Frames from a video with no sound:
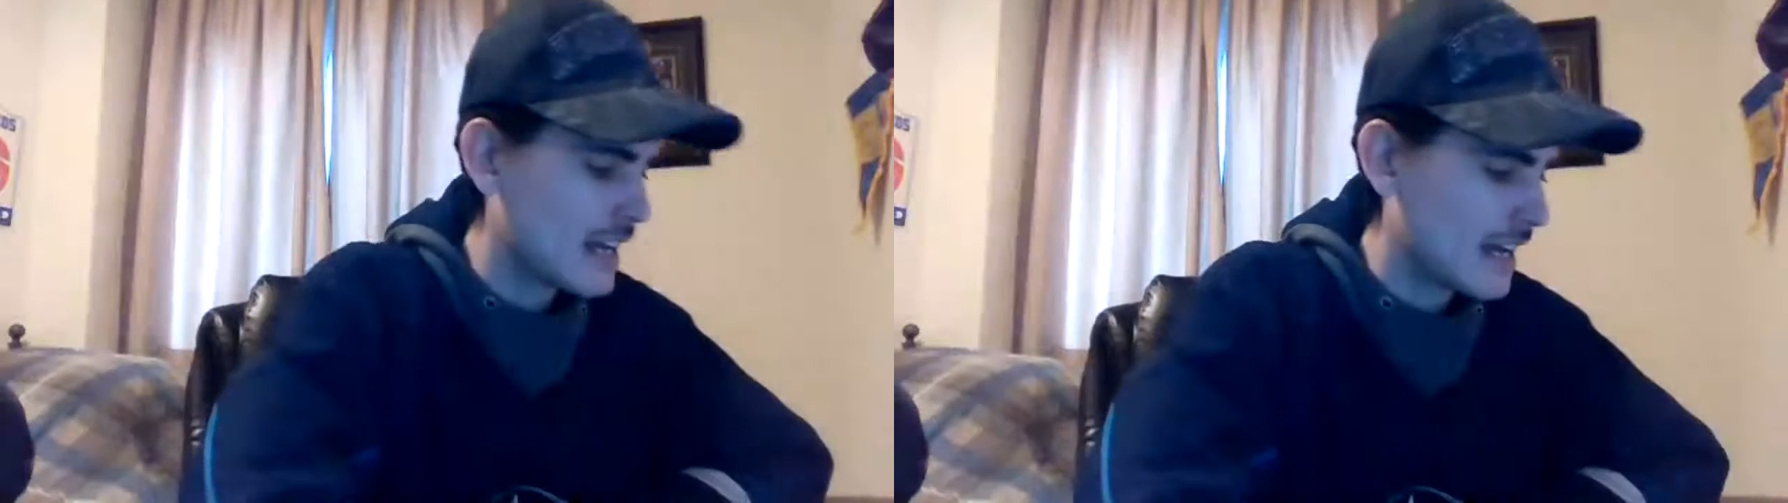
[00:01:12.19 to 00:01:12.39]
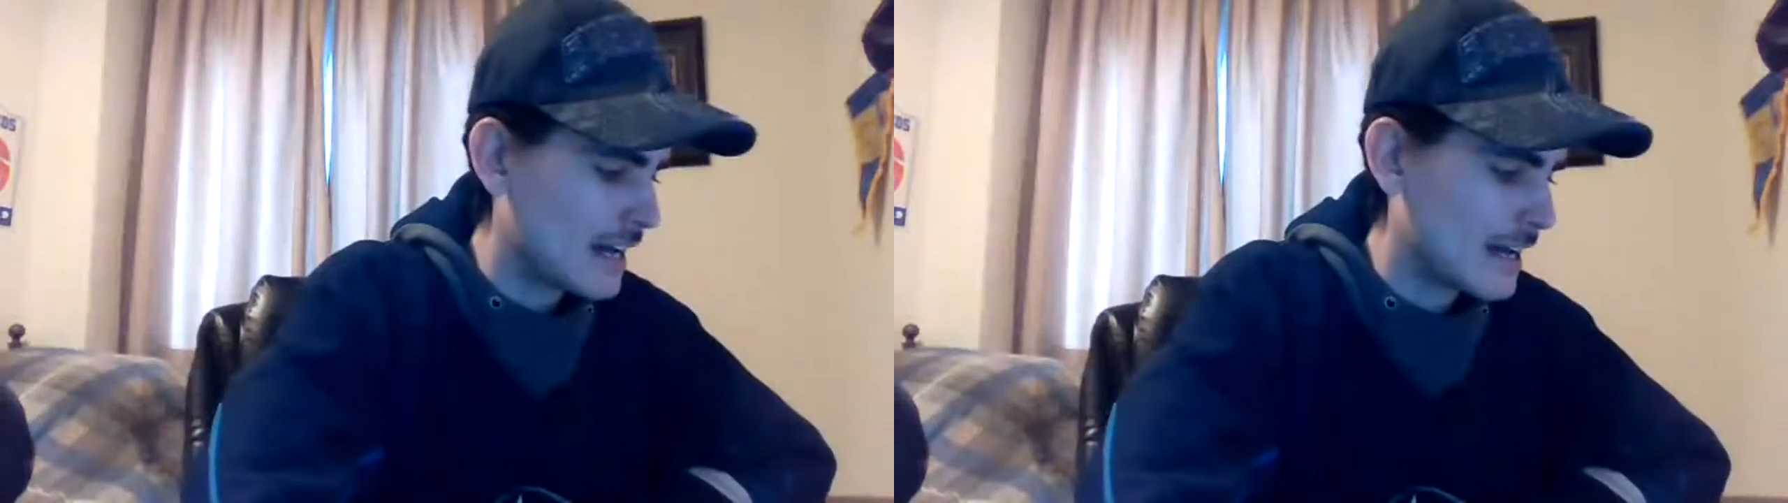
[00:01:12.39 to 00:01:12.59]

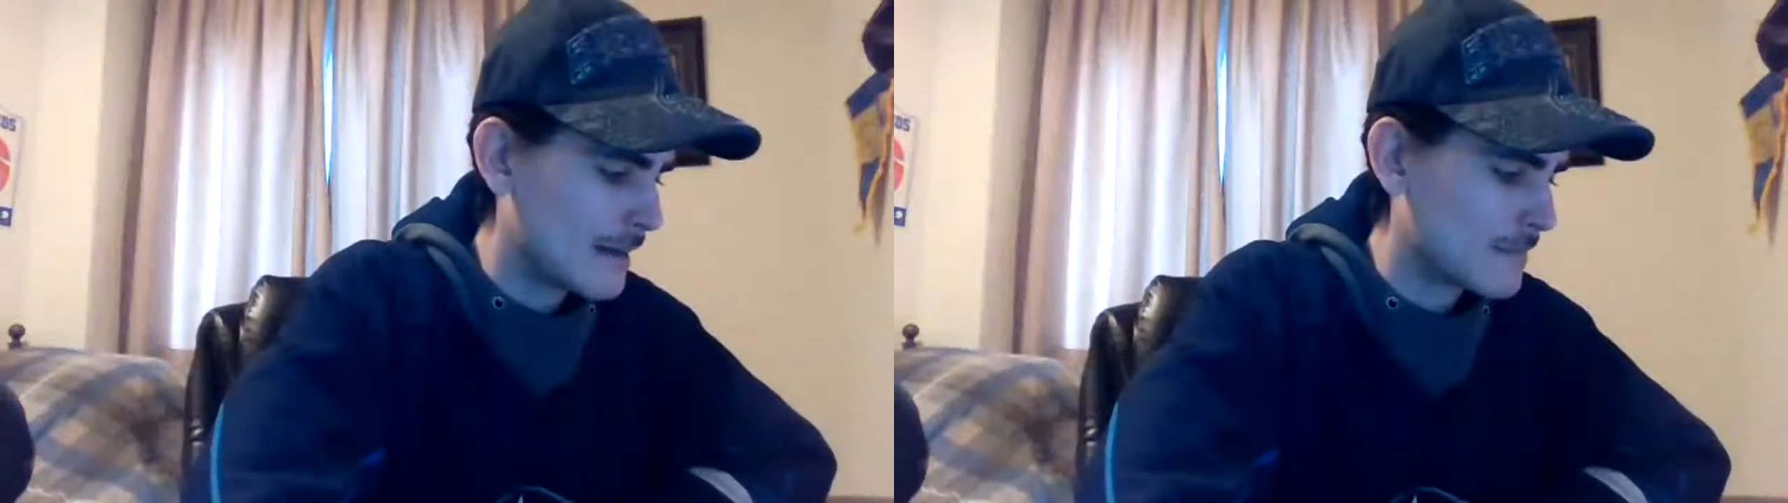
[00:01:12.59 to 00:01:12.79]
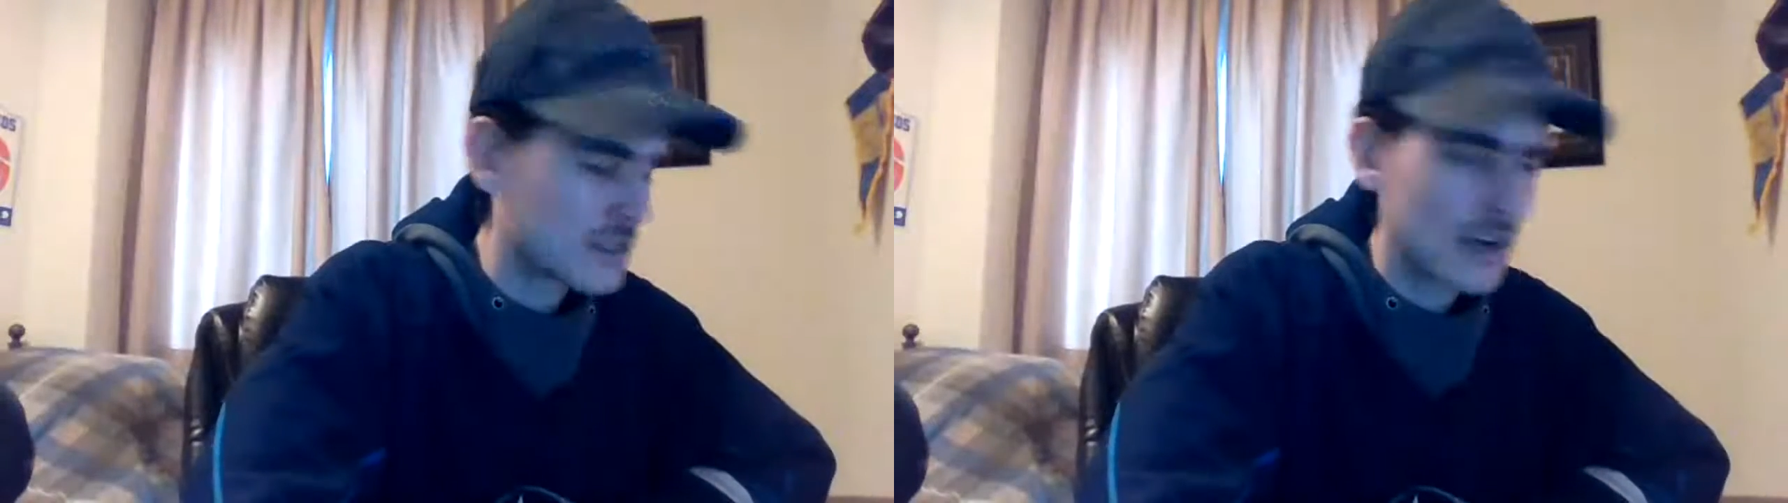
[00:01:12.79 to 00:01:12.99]

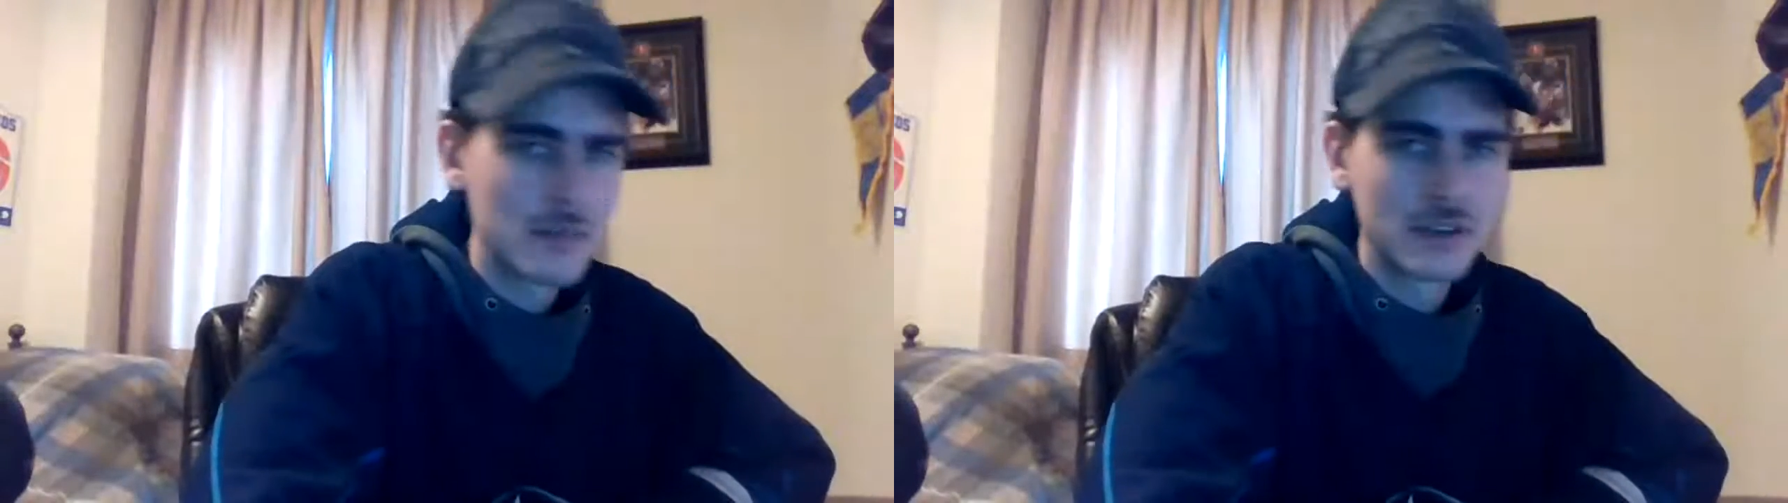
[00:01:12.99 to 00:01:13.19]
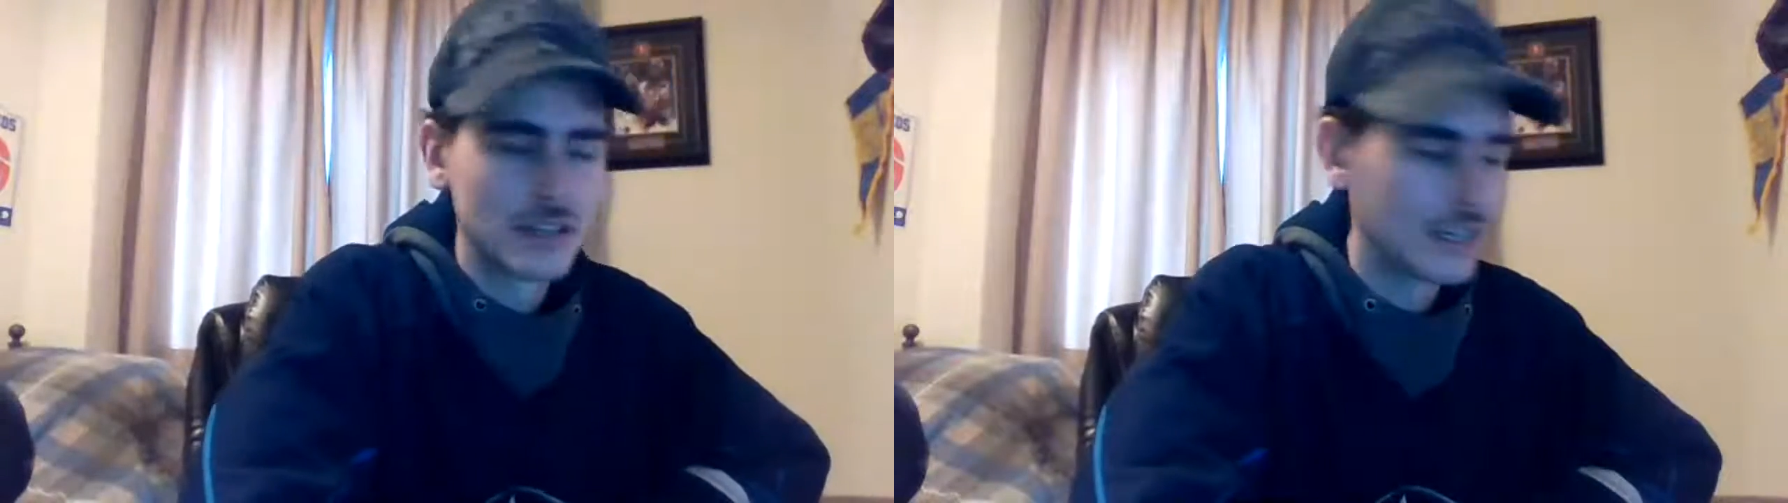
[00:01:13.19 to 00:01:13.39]
Sorry I'm
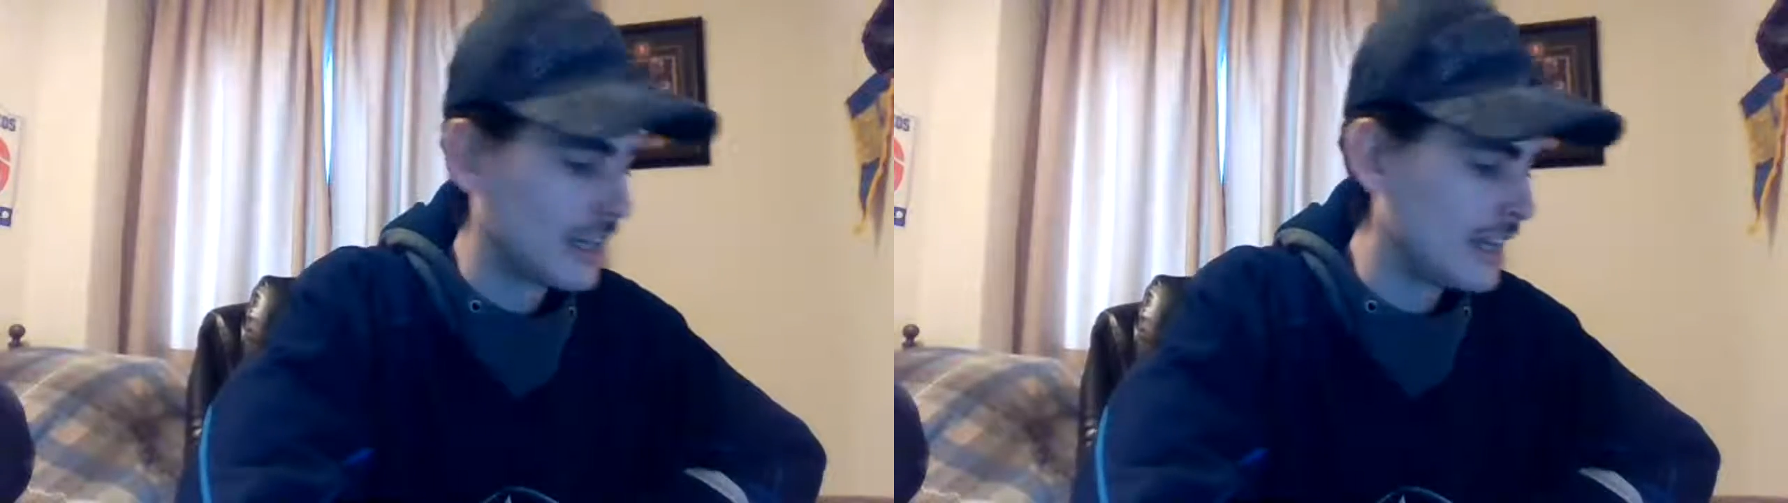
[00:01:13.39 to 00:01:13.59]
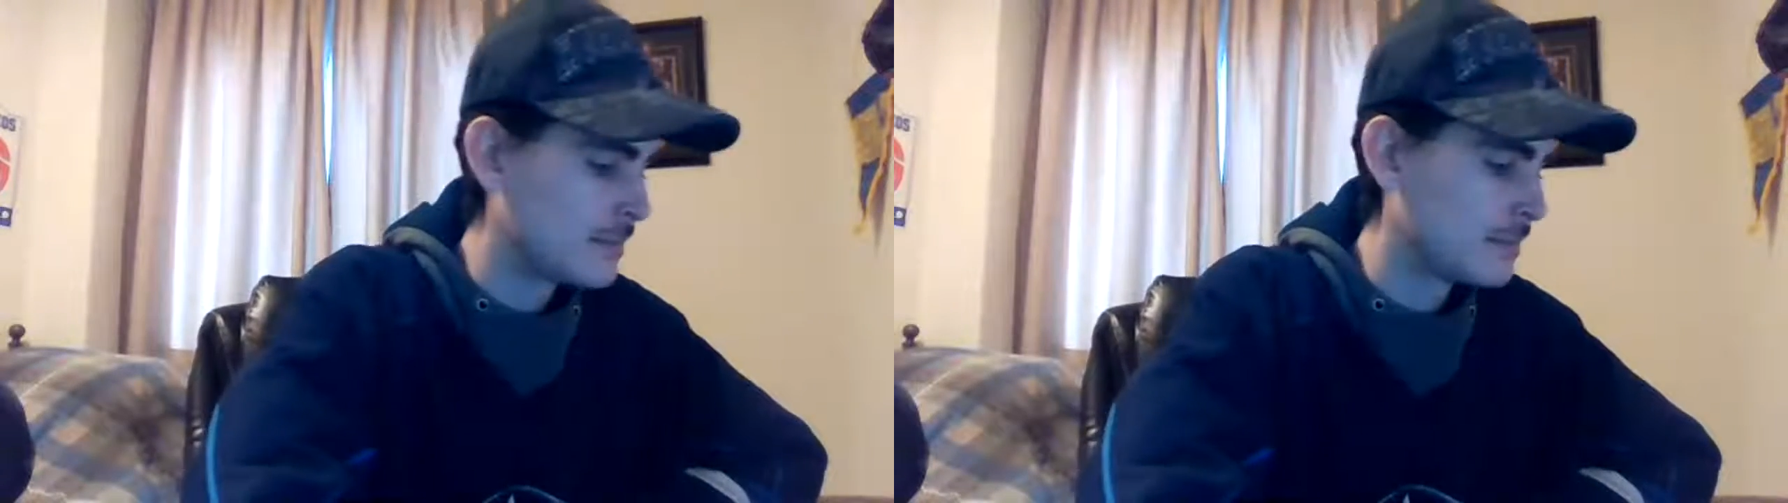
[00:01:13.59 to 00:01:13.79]
a little late,